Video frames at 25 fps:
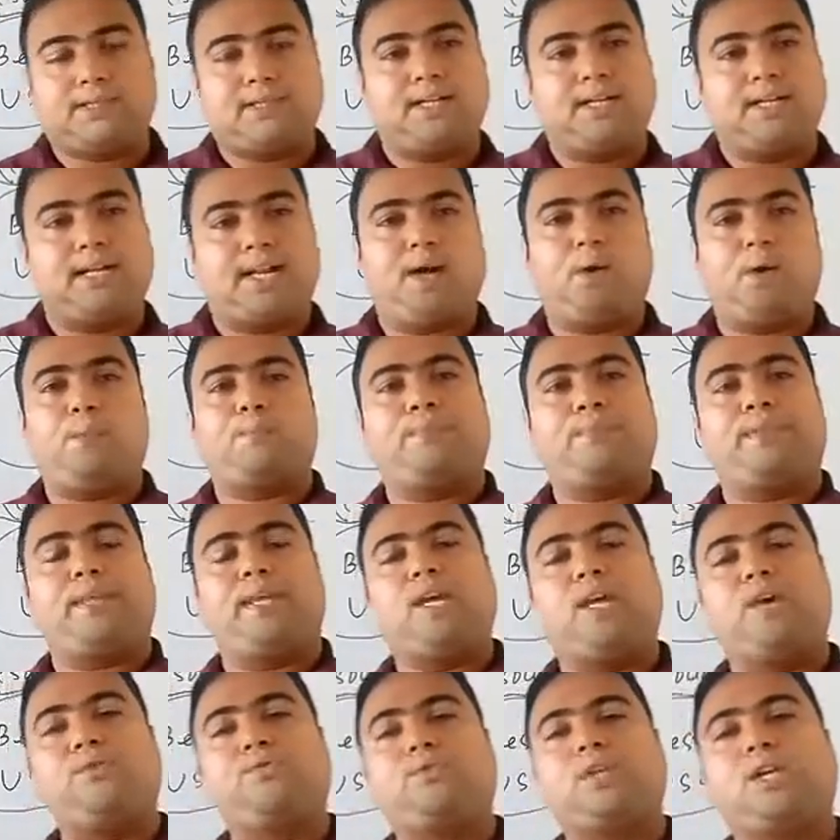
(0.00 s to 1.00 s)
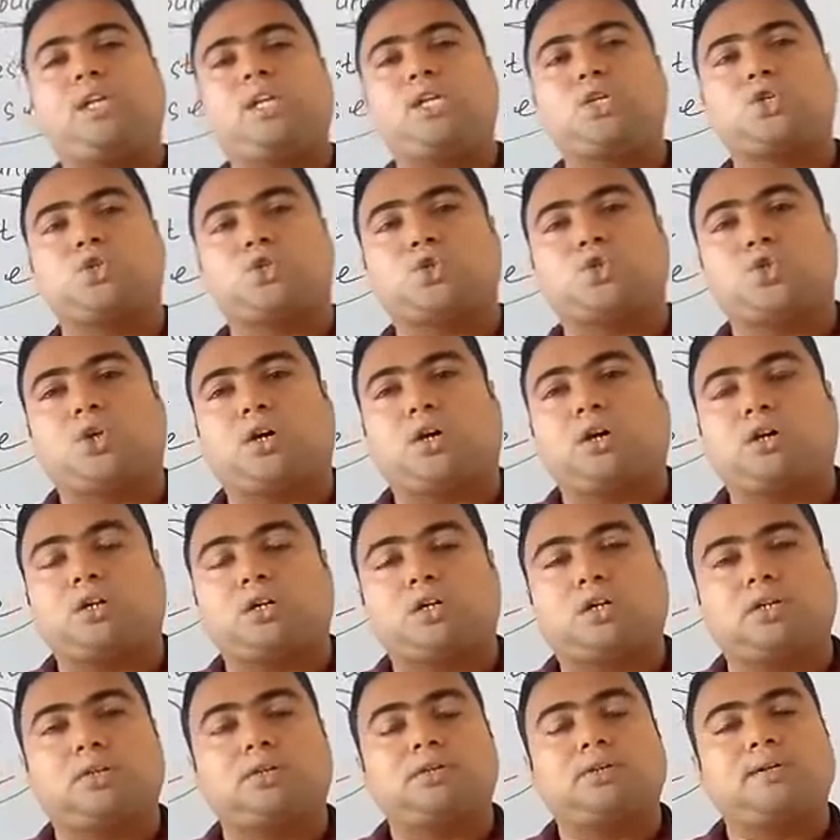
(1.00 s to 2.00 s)
Now, if there is
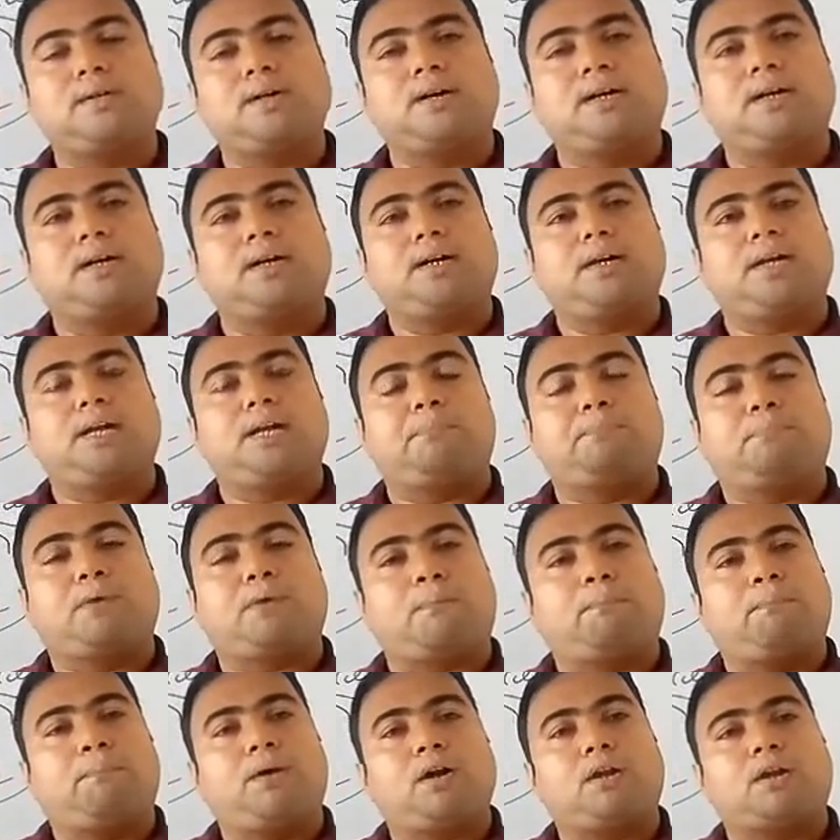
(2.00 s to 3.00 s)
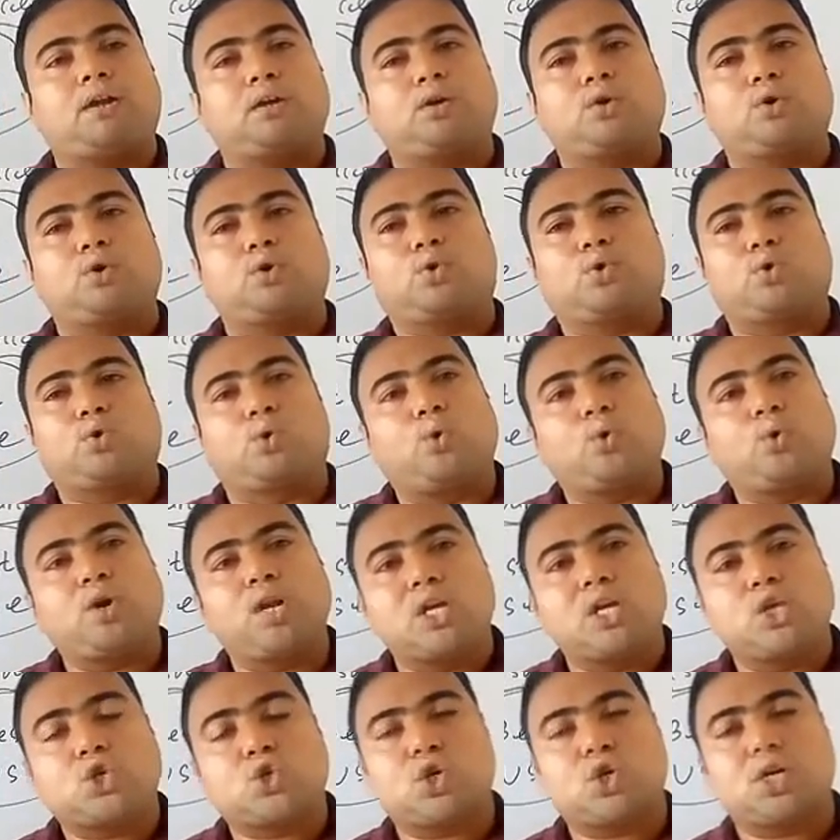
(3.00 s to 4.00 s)
not a proper
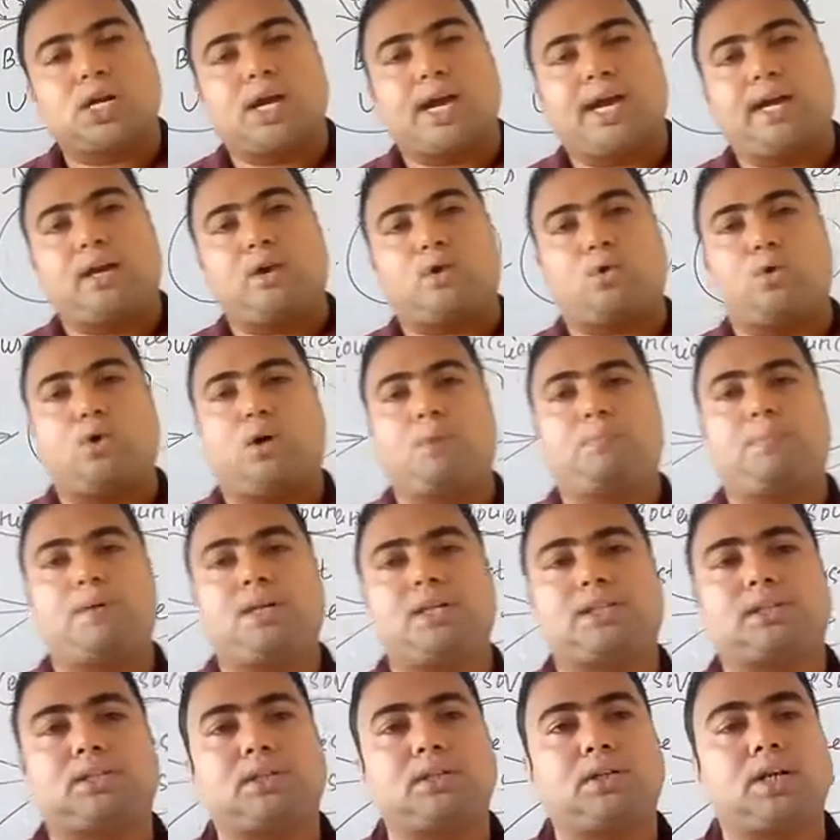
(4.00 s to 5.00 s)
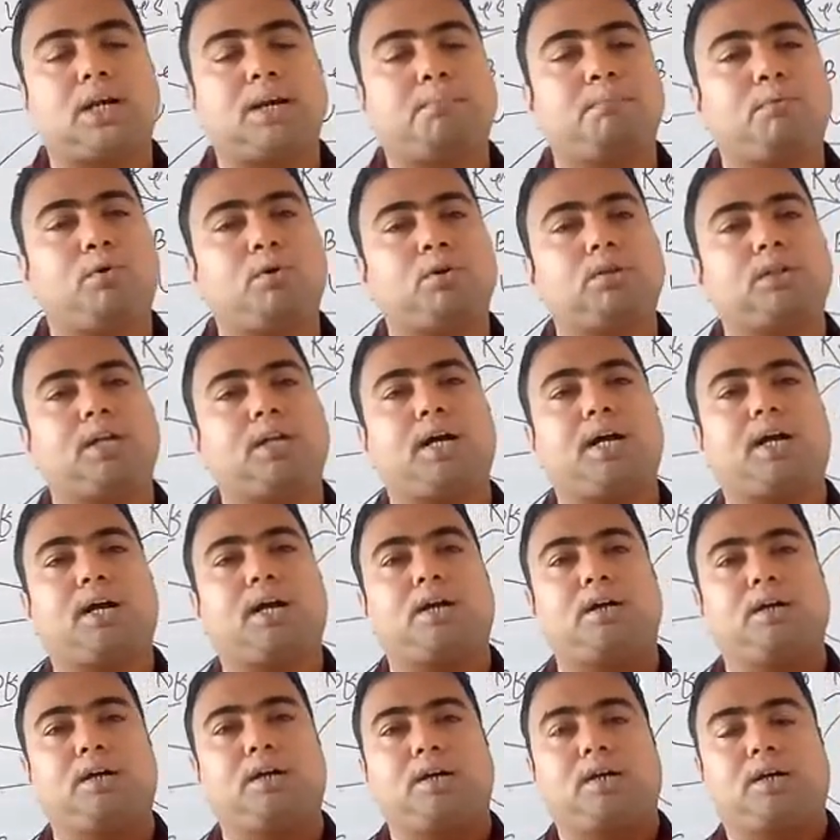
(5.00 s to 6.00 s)
coordination and cooperation among the
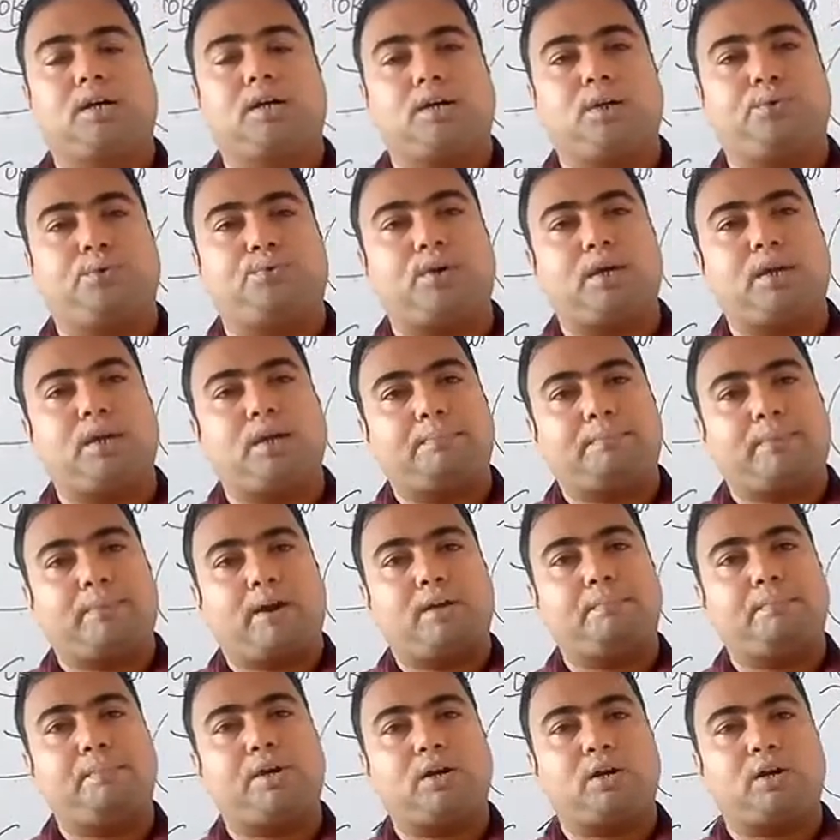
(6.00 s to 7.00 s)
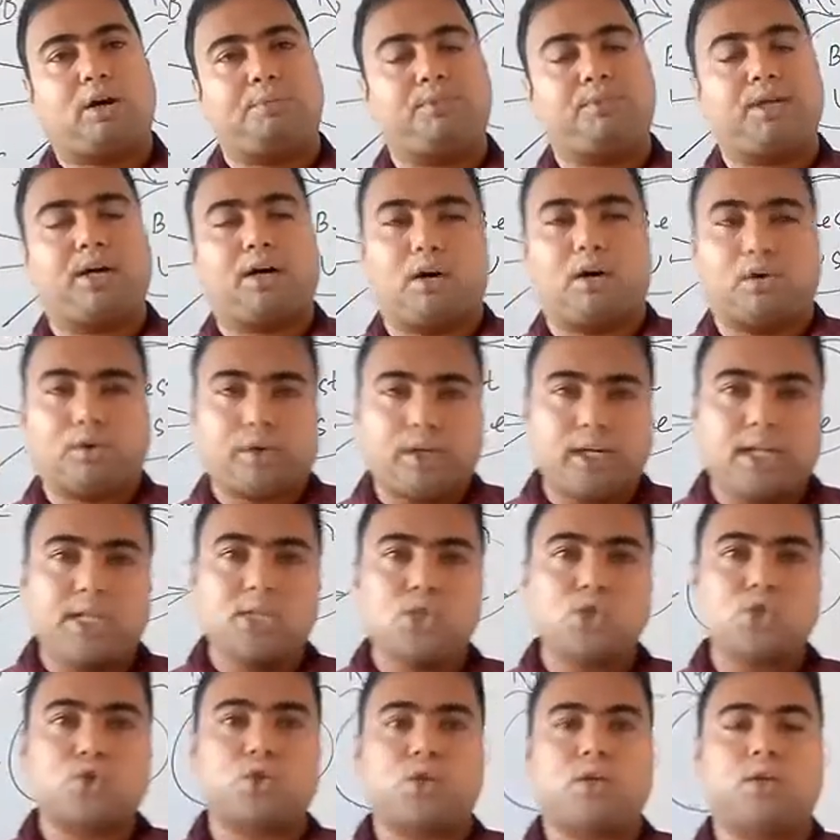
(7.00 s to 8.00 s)
different department of the
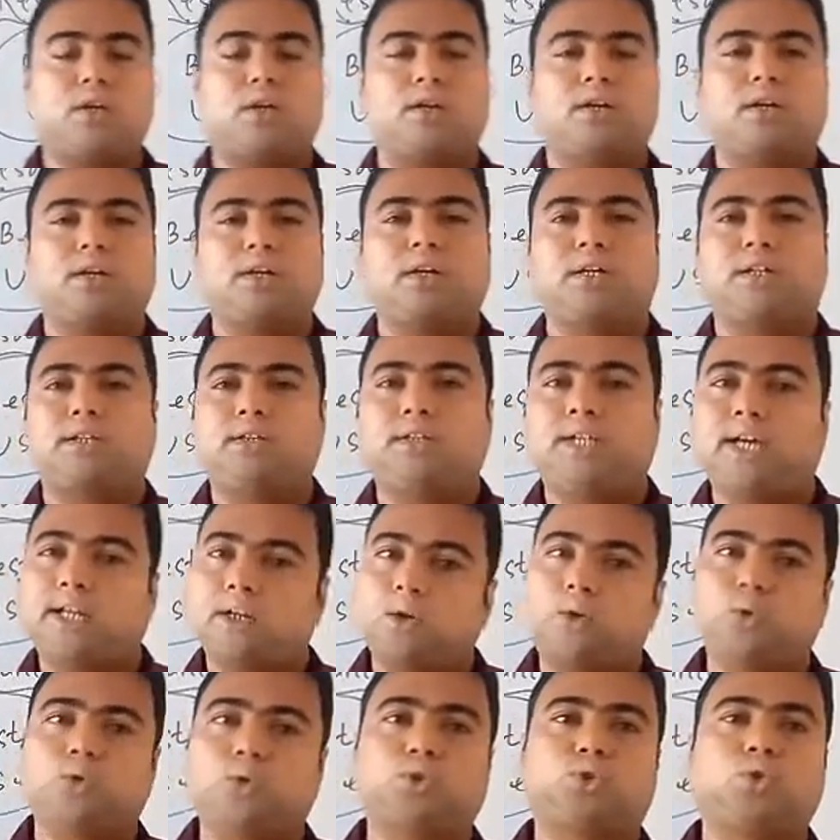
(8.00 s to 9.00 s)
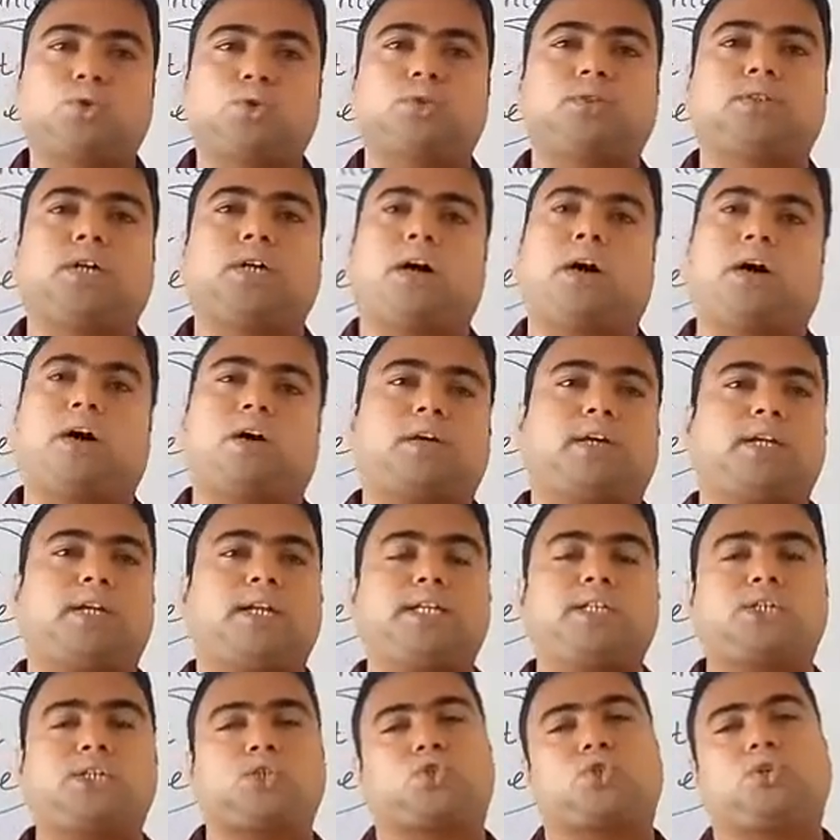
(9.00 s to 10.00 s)
organization, then also the
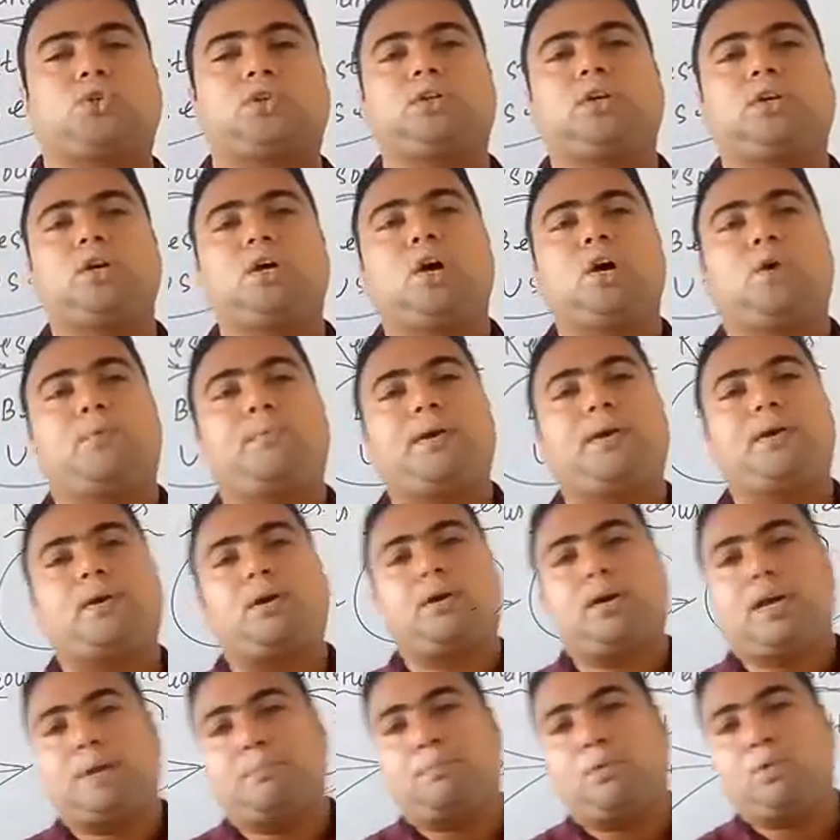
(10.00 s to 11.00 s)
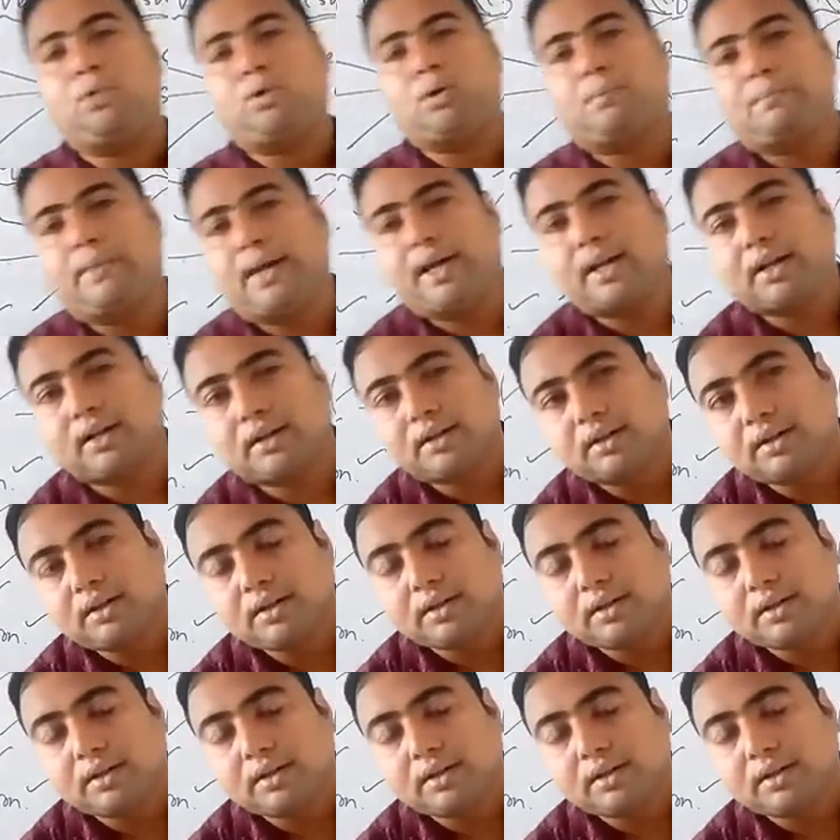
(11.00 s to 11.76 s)
organization will not able to make